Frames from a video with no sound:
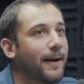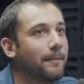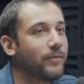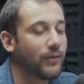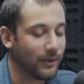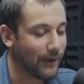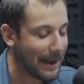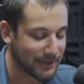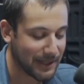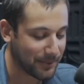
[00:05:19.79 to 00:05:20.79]
so we
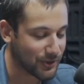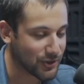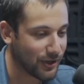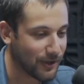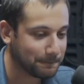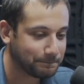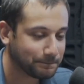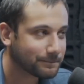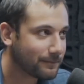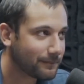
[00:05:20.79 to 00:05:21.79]
wrapped it up in a shirt,
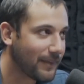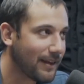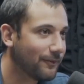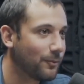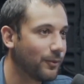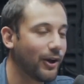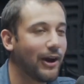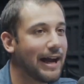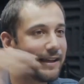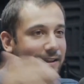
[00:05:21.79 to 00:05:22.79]

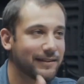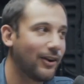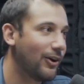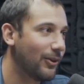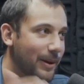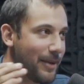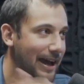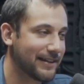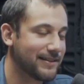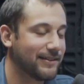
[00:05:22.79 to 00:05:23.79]
hiked all the way
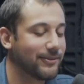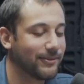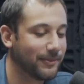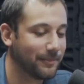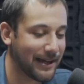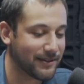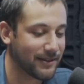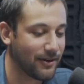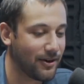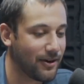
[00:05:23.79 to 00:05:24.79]
back to the
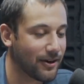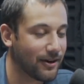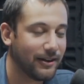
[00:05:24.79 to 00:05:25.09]
car.